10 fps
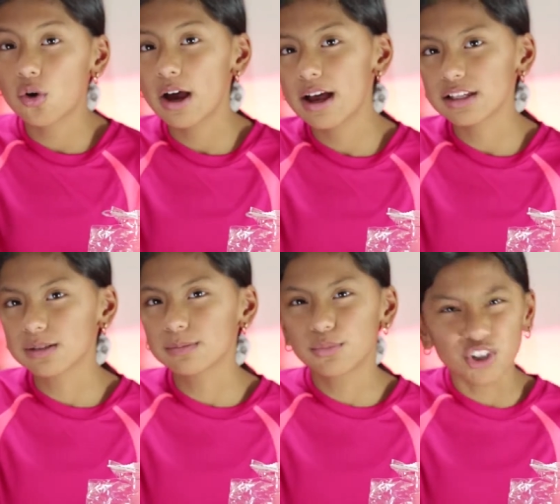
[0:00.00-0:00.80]

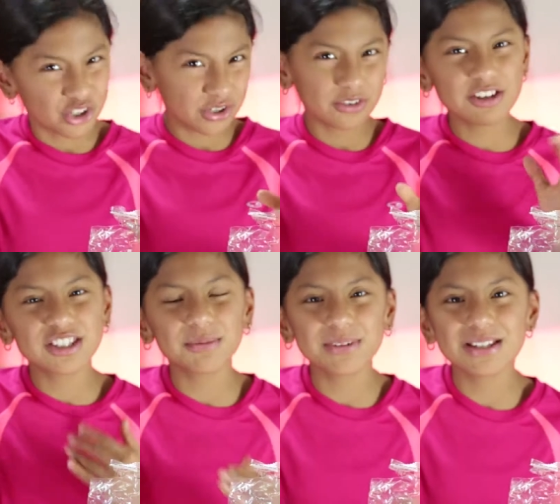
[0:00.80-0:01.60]
has mercury,
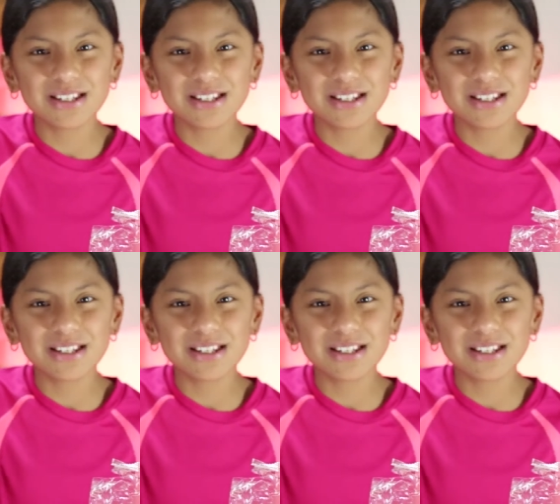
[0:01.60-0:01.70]
some,